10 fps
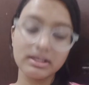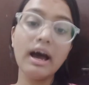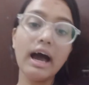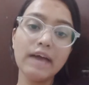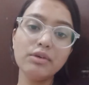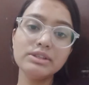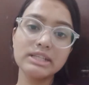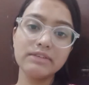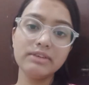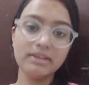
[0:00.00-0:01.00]
I was
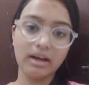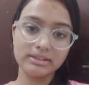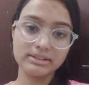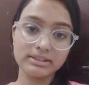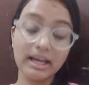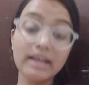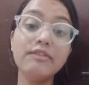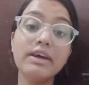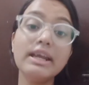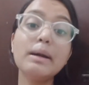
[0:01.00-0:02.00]
given tasks and when
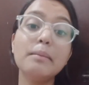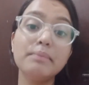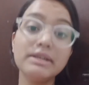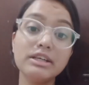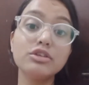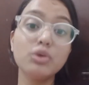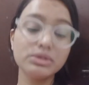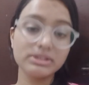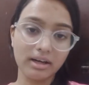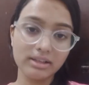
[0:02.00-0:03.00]
I completed those
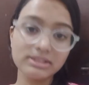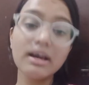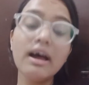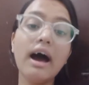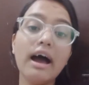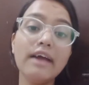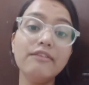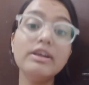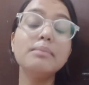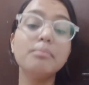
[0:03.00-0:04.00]
tasks, I felt
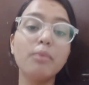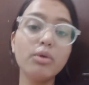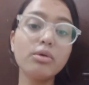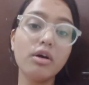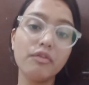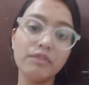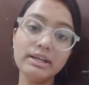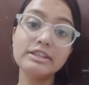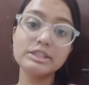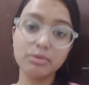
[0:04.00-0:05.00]
more confident and
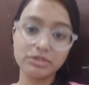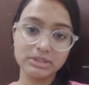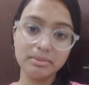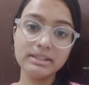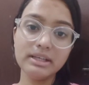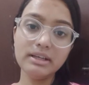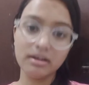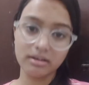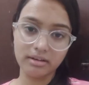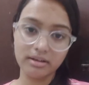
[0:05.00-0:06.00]
responsible than
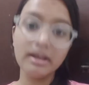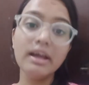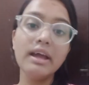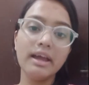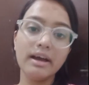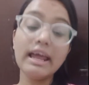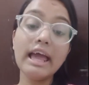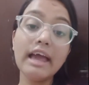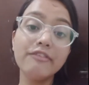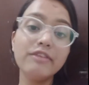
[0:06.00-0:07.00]
earlier. Here,
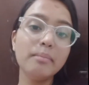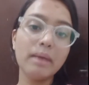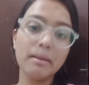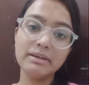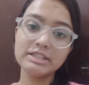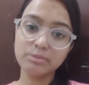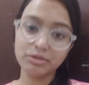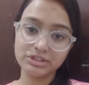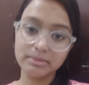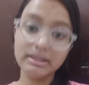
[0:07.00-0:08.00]
every member
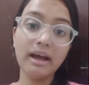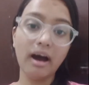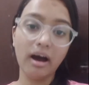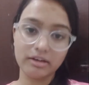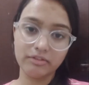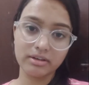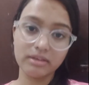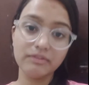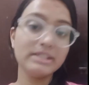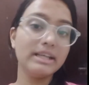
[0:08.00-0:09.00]
responsible and hardworking
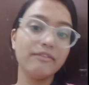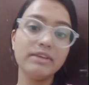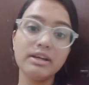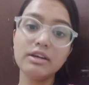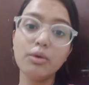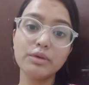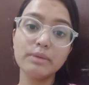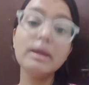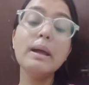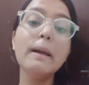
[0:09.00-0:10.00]
is definitely going to be
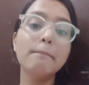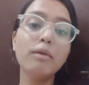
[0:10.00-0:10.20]
more